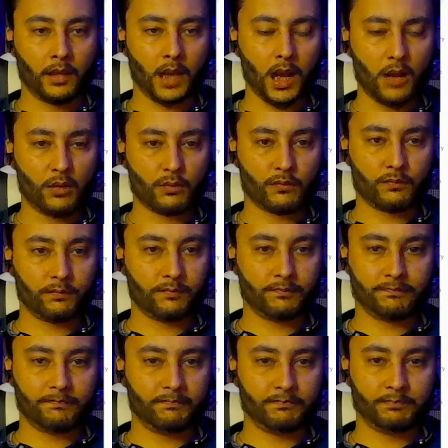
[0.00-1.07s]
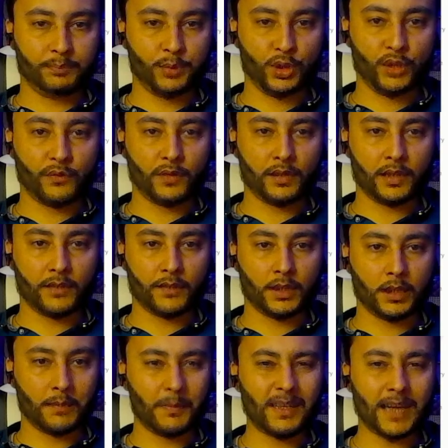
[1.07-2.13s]
How beautiful this
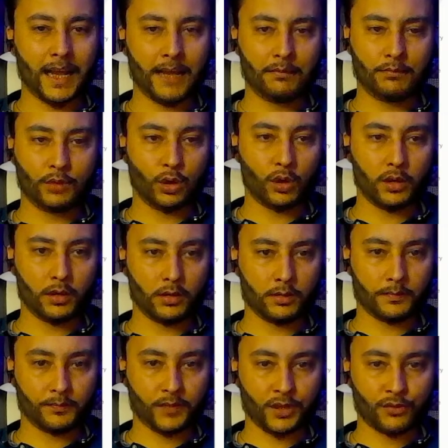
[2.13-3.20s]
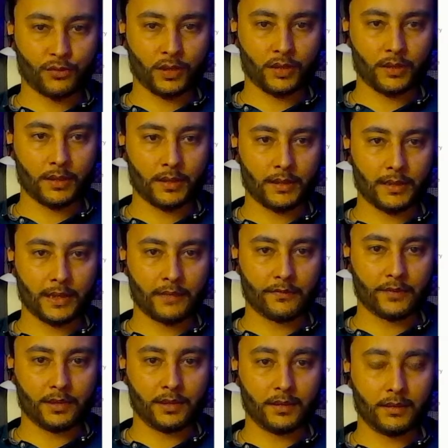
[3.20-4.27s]
field. But I am not interested in that
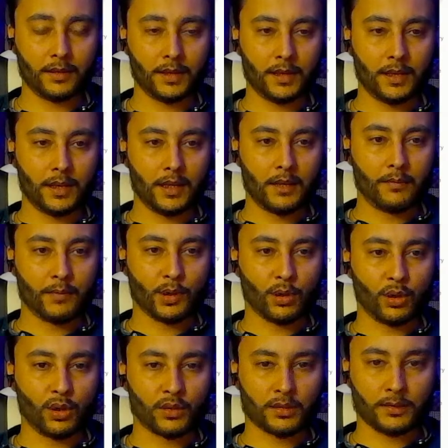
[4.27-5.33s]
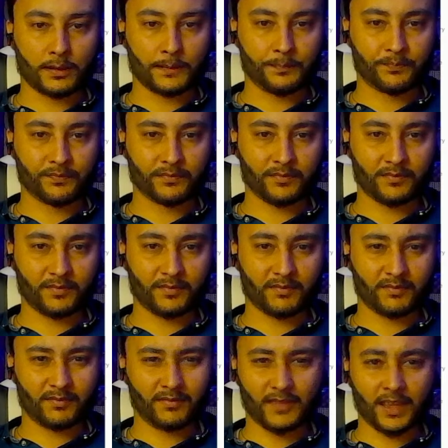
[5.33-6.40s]
field because
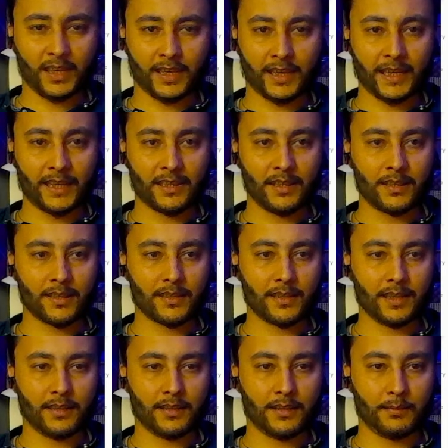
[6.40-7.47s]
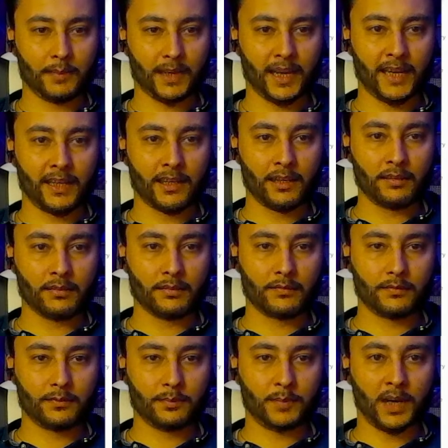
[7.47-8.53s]
I can't understand the mechanical
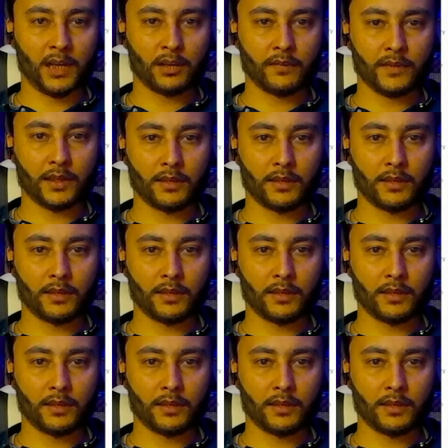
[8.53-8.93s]
part of